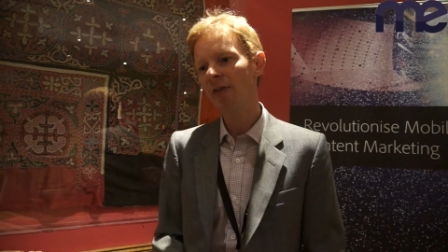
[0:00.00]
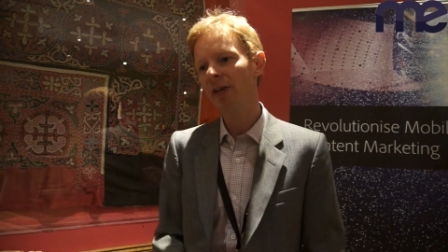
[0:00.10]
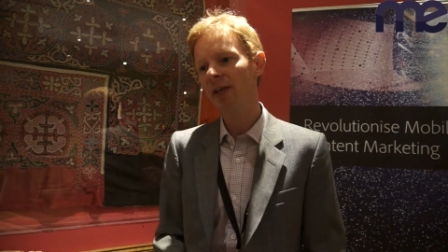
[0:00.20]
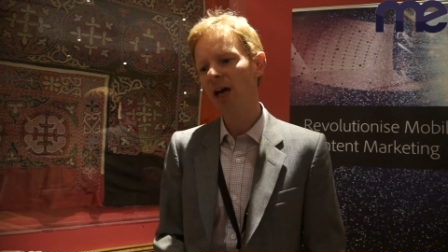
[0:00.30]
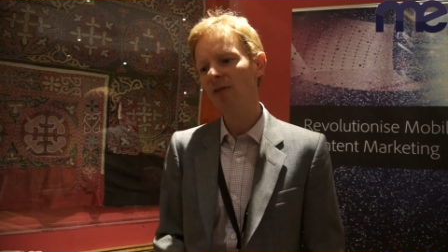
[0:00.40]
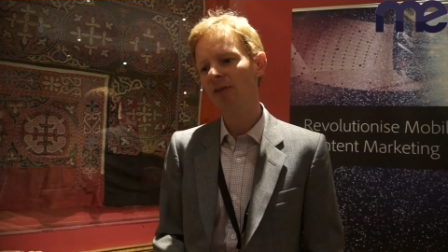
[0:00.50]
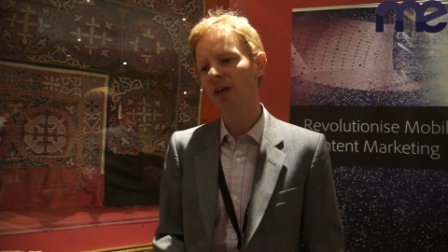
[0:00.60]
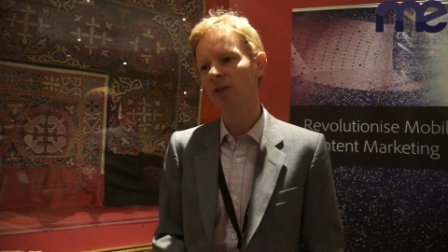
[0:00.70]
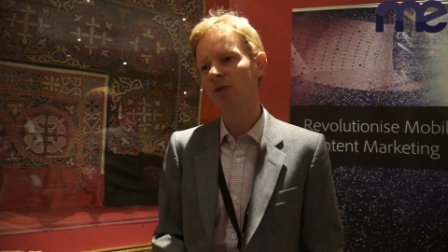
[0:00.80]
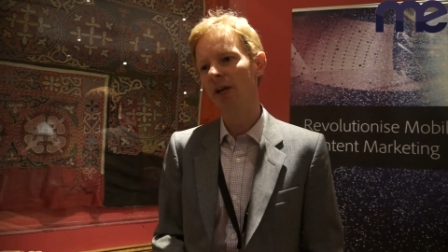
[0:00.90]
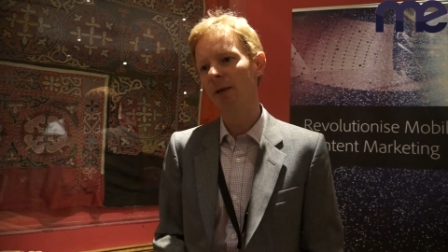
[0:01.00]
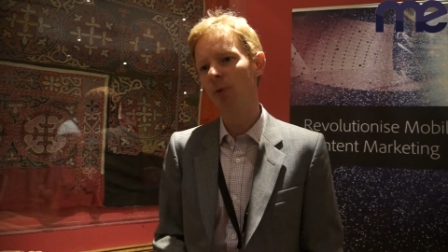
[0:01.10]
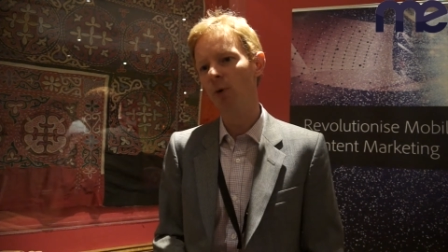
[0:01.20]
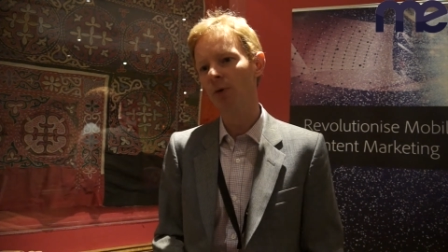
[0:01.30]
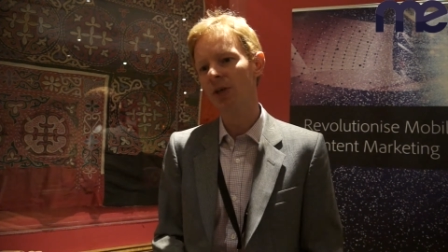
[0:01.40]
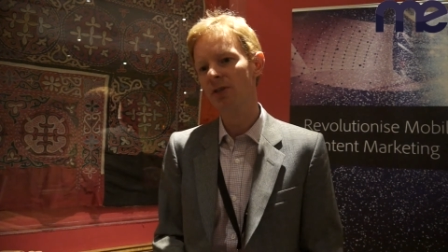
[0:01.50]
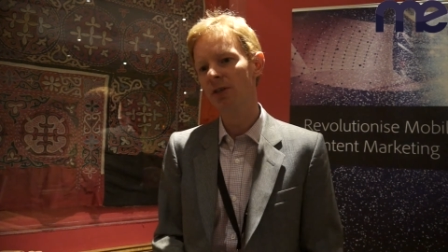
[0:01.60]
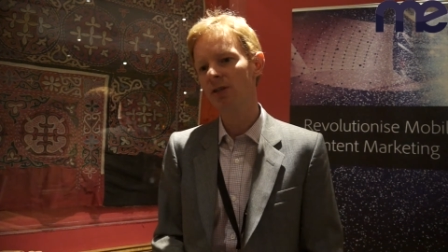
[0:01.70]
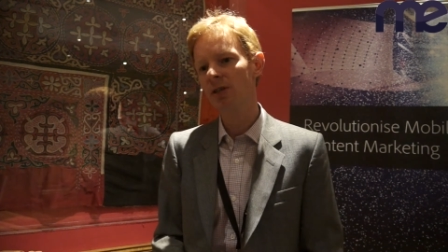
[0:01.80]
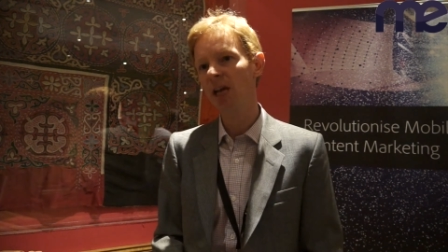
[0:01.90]
I think the other thing that's really important is
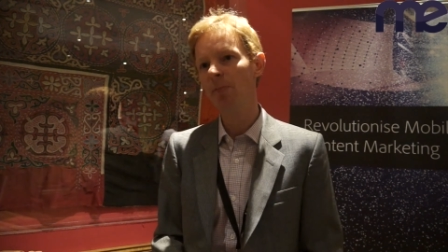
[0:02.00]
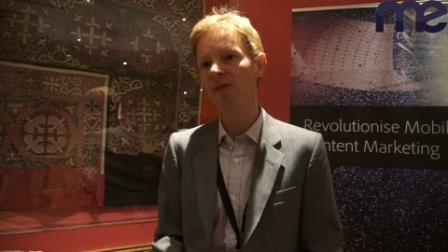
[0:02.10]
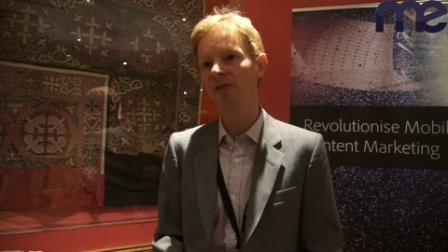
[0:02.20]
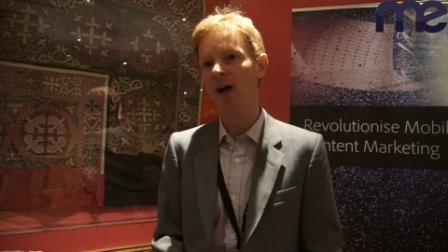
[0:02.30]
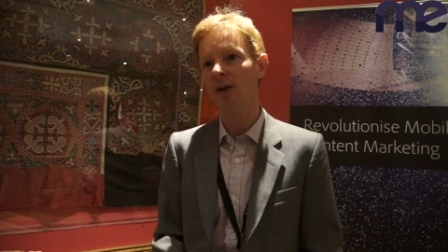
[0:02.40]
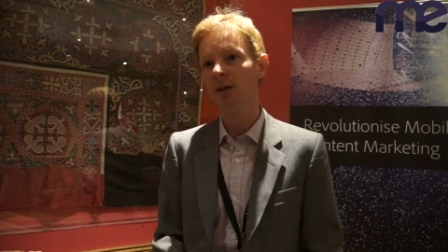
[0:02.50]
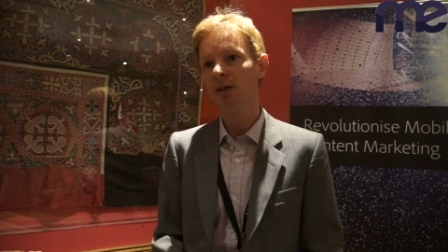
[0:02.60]
to, to keep it fun,